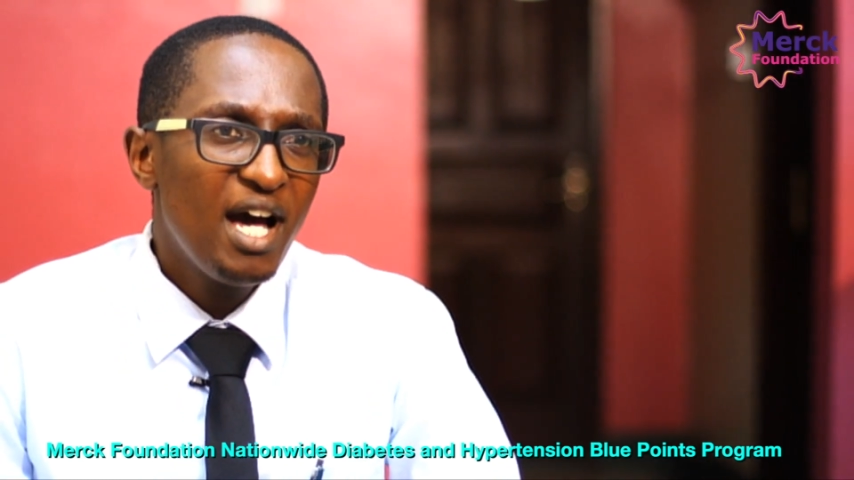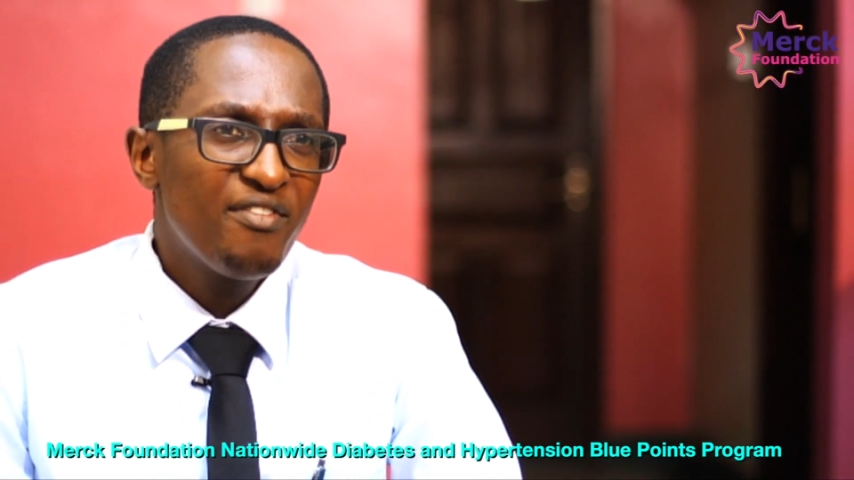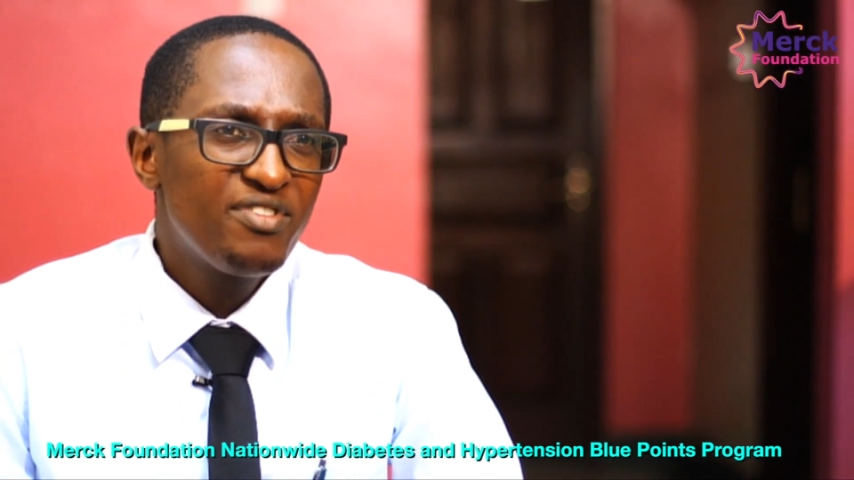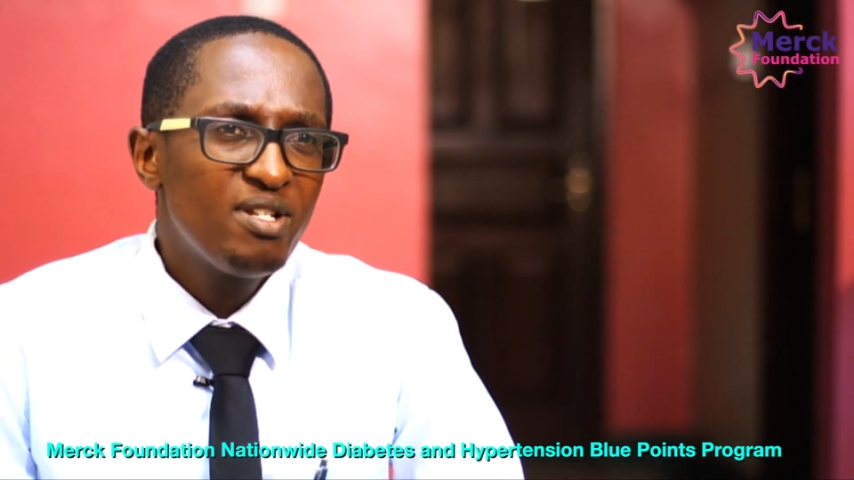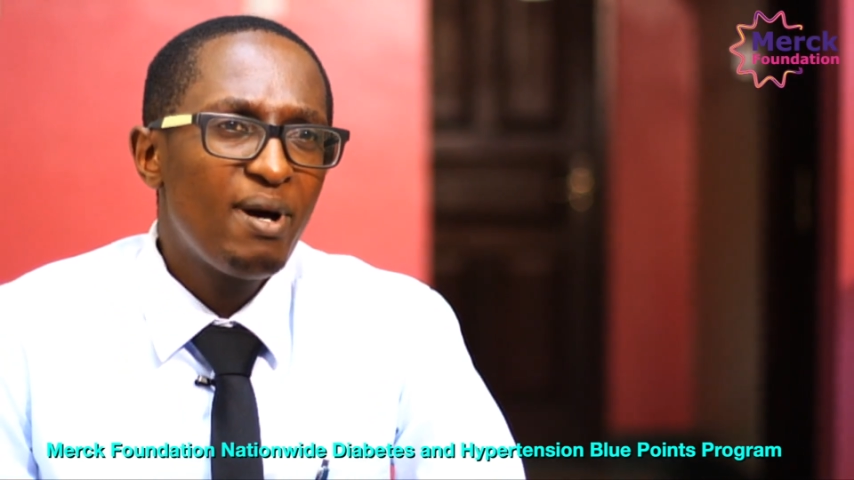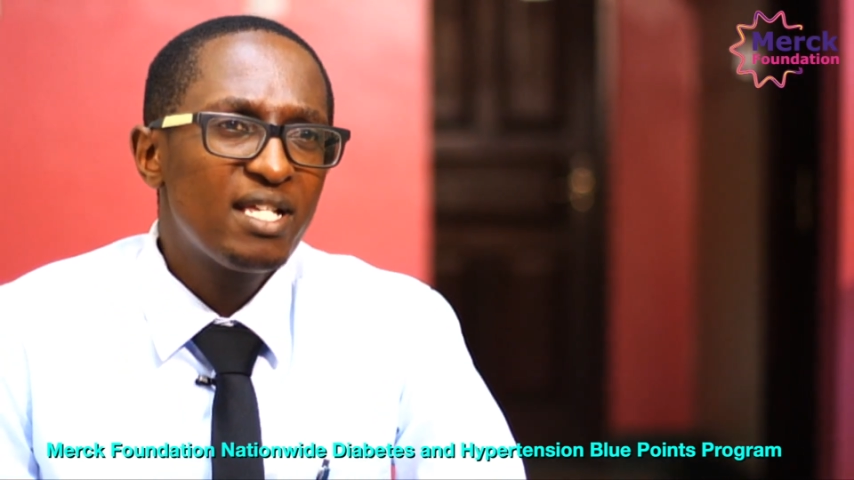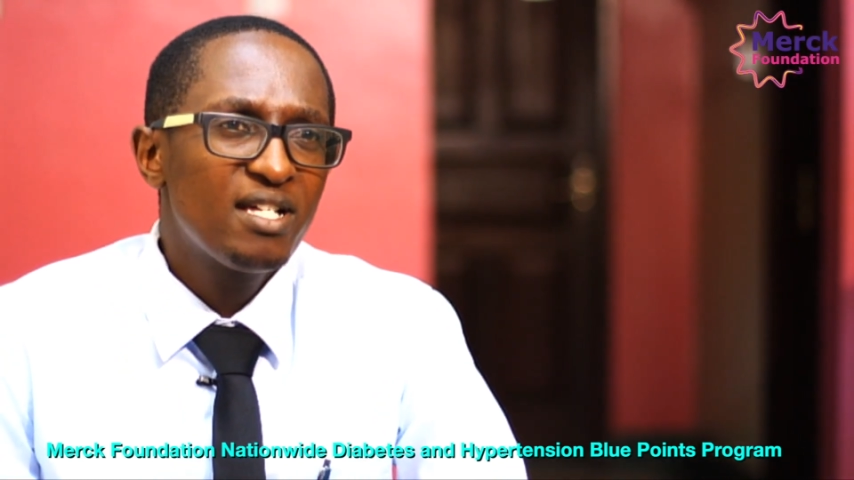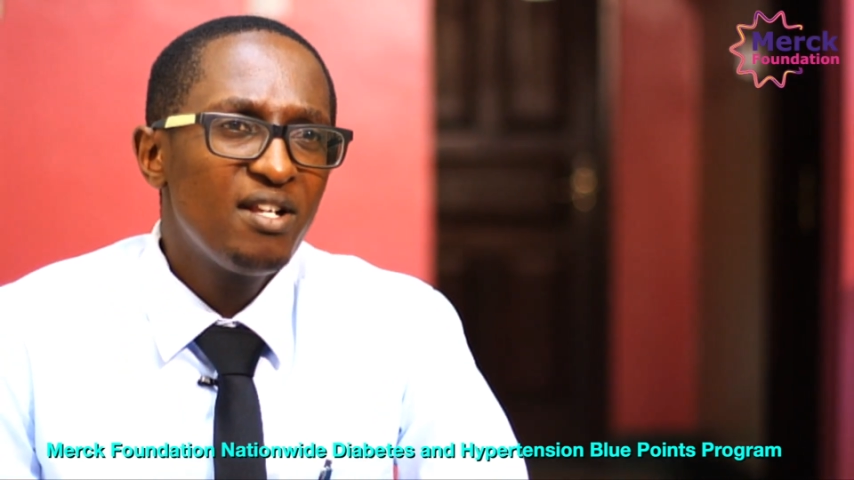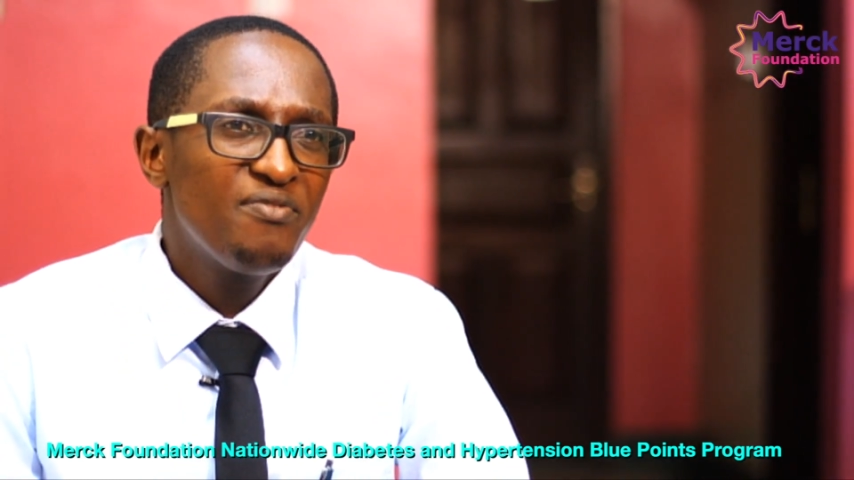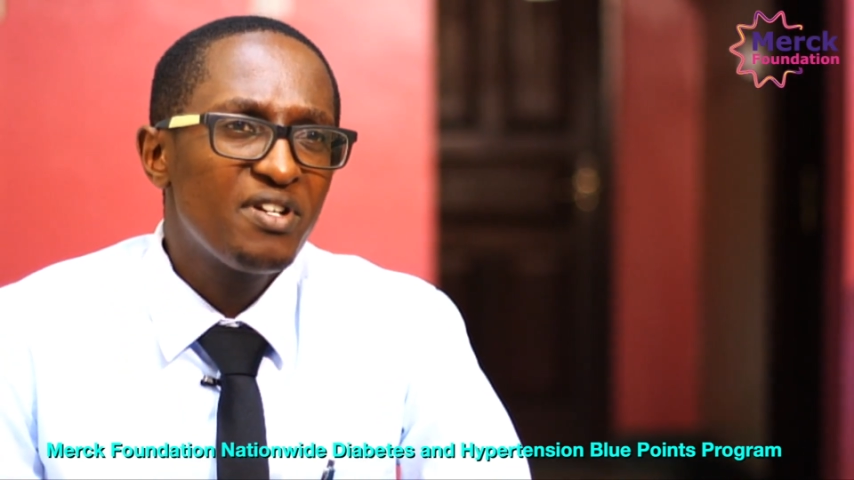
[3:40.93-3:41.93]
I've seen
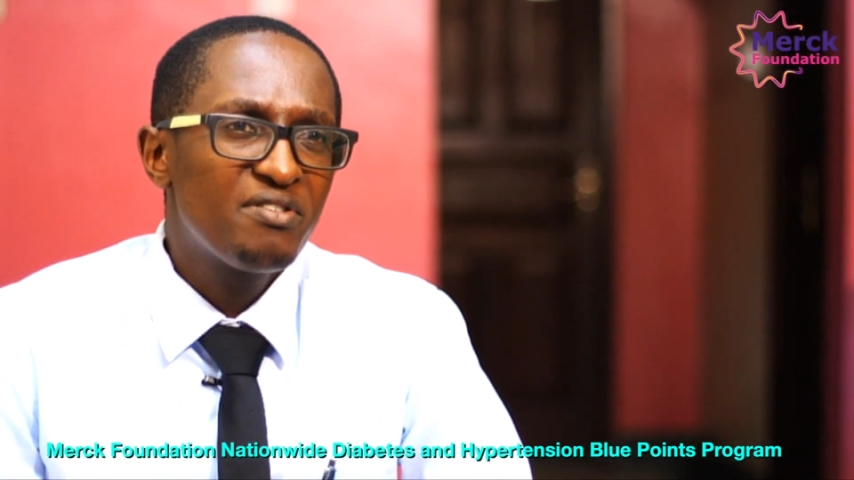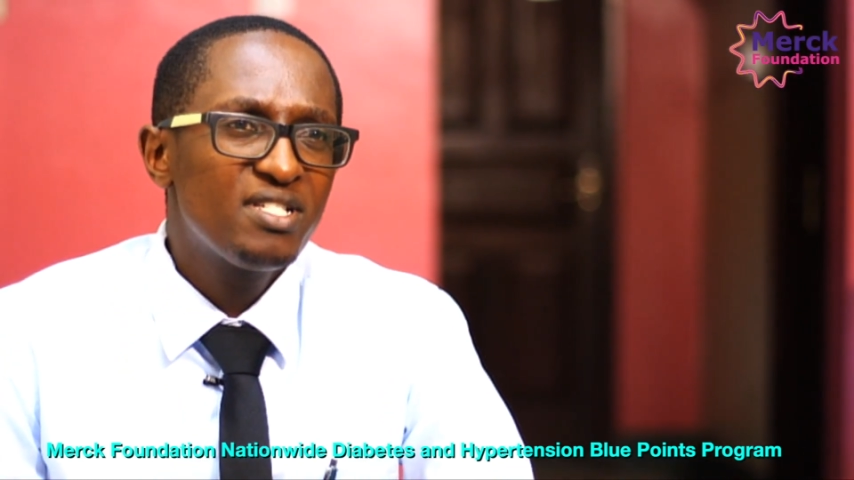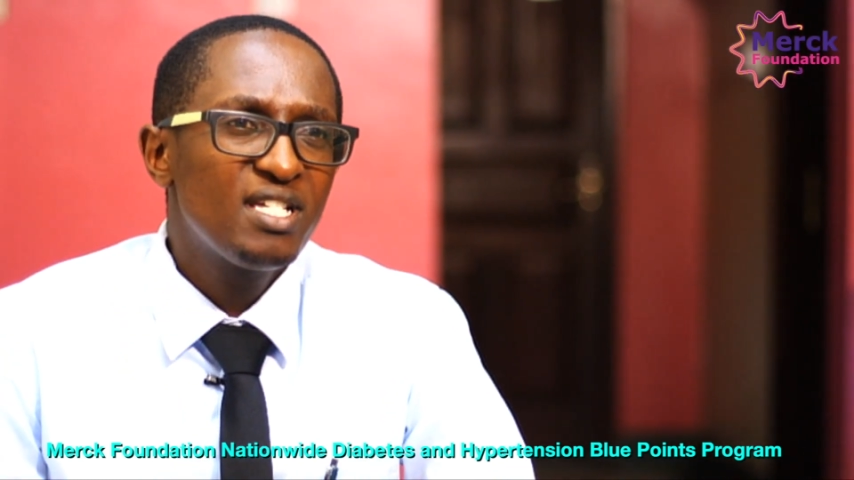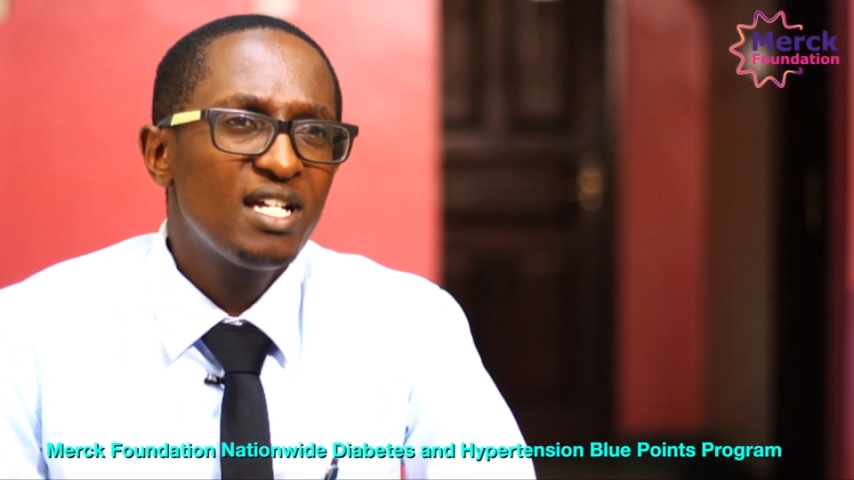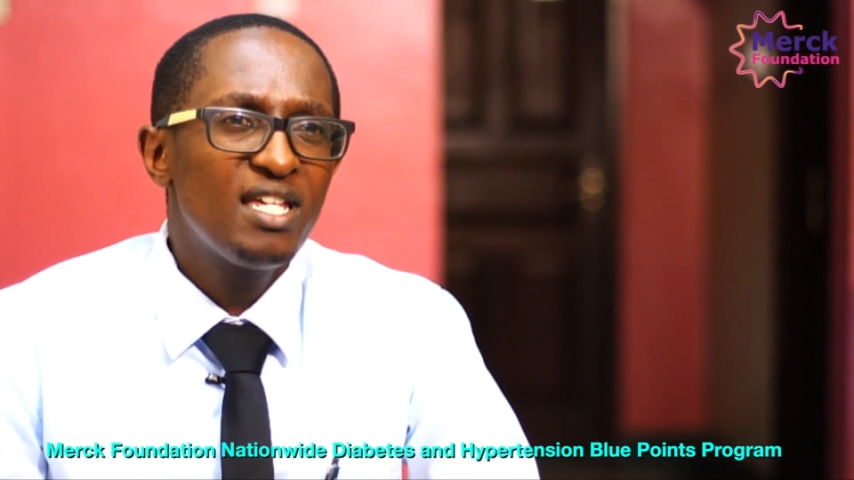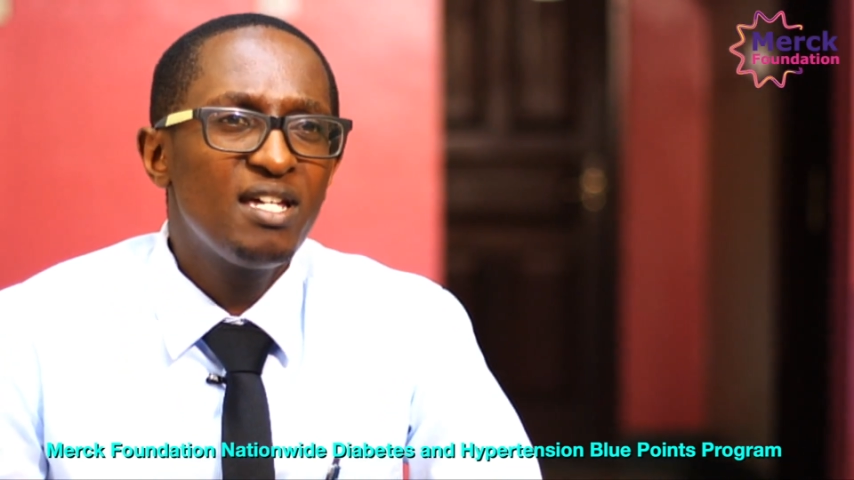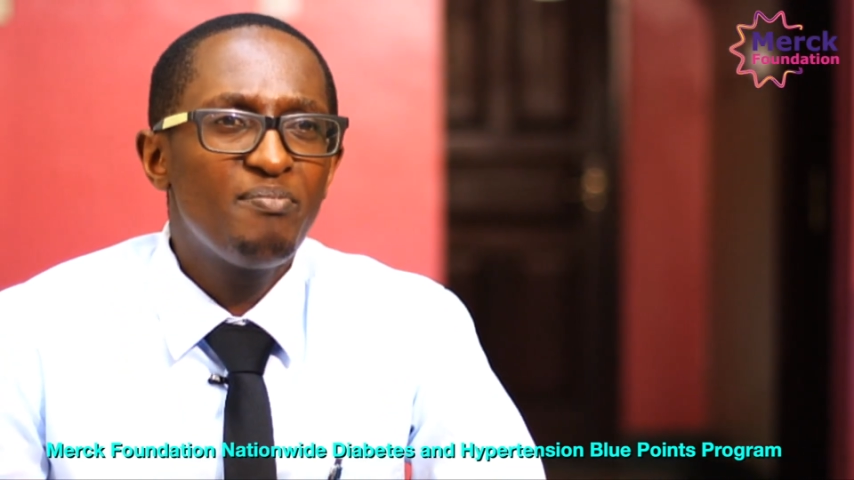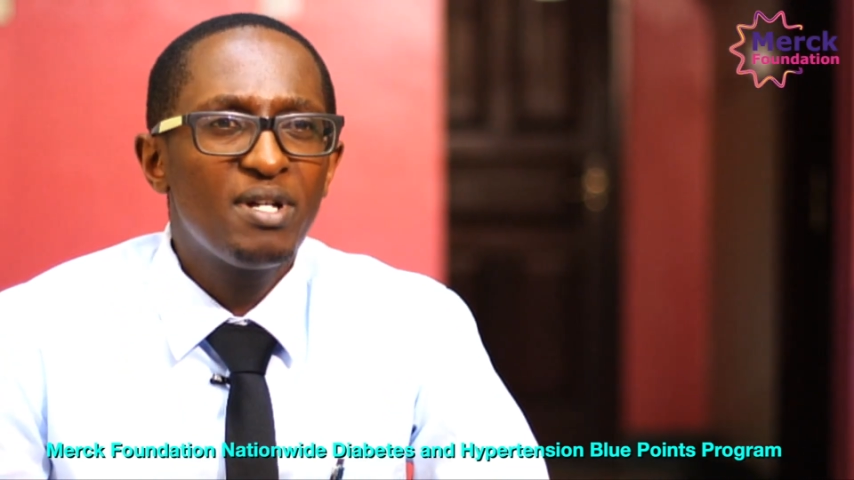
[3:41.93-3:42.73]
myself increasingly